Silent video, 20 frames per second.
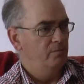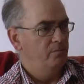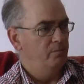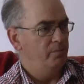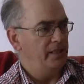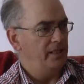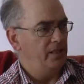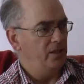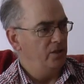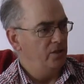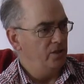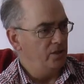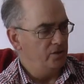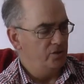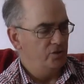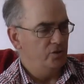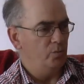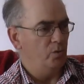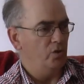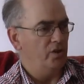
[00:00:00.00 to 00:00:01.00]
Be alert
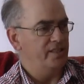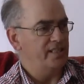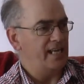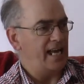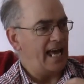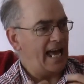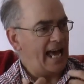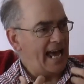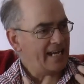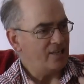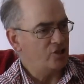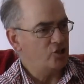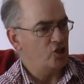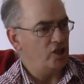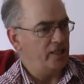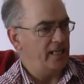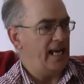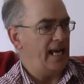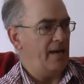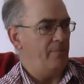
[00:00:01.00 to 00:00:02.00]
to what is
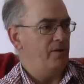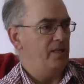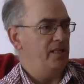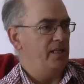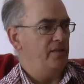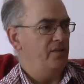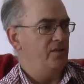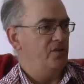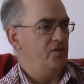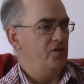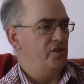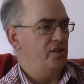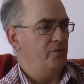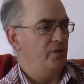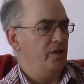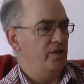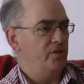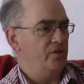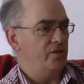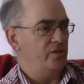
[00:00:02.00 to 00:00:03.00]
actually happening in this
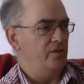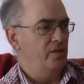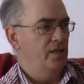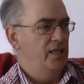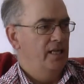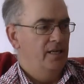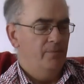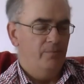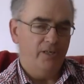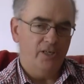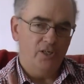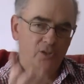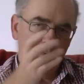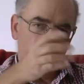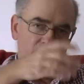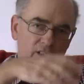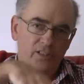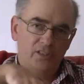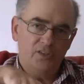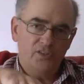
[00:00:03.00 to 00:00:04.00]
situation, because
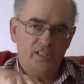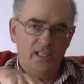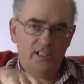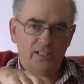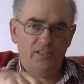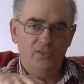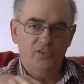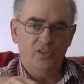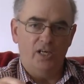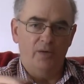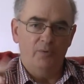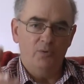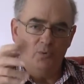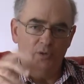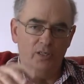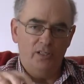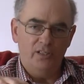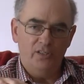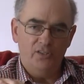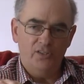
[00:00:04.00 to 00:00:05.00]
we understand the times,
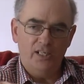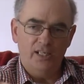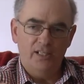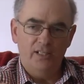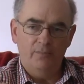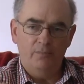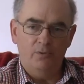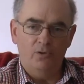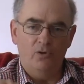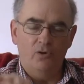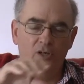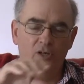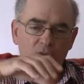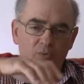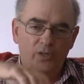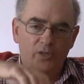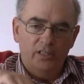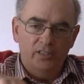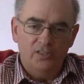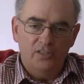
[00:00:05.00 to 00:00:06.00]
we understand the progress,
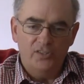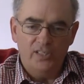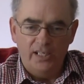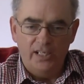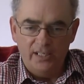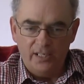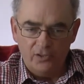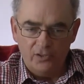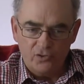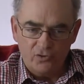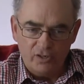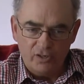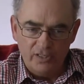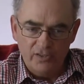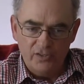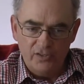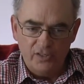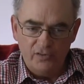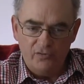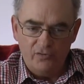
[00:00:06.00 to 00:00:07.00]
we understand our
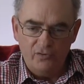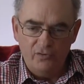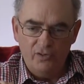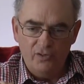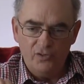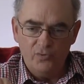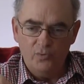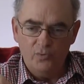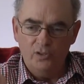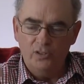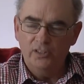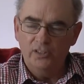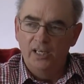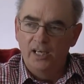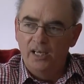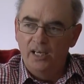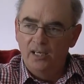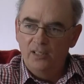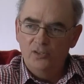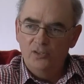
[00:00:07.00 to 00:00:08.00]
transit through this world
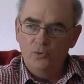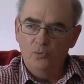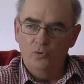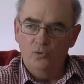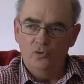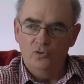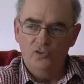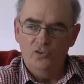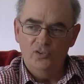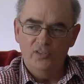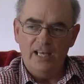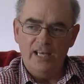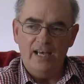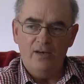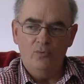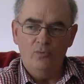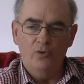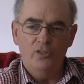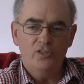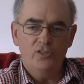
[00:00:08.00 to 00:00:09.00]
towards
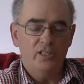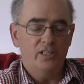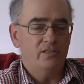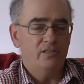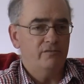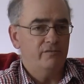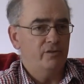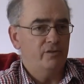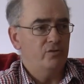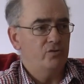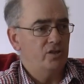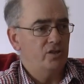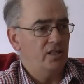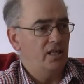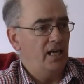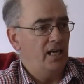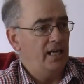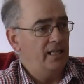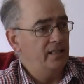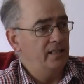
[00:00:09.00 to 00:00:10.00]
that which is future
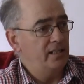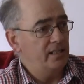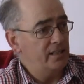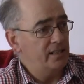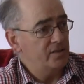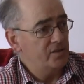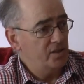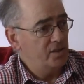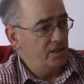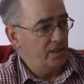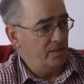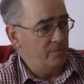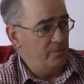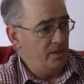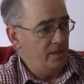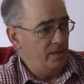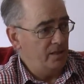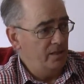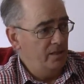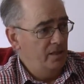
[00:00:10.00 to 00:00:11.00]
and that is coming.